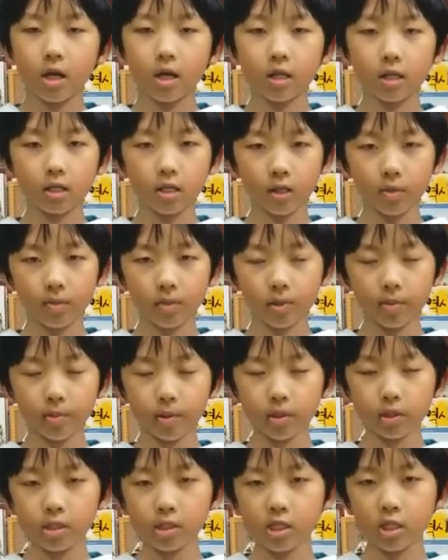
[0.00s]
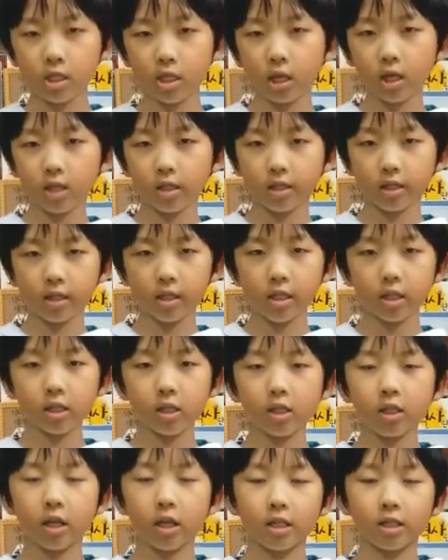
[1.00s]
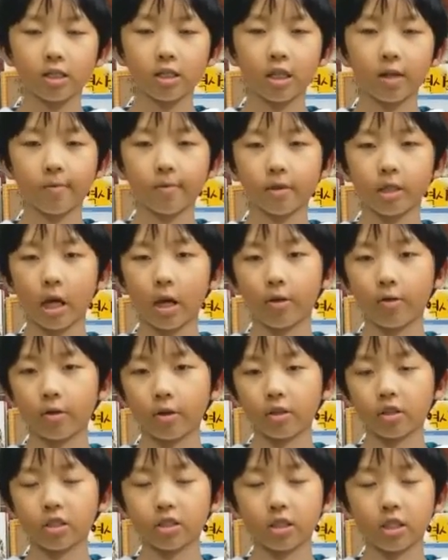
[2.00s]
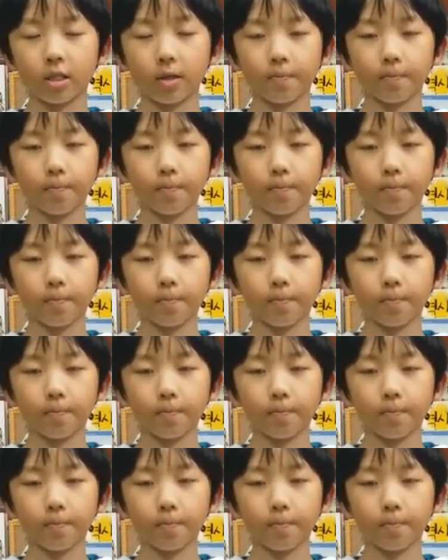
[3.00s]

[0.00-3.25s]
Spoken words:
and some people need as little as 7 hours.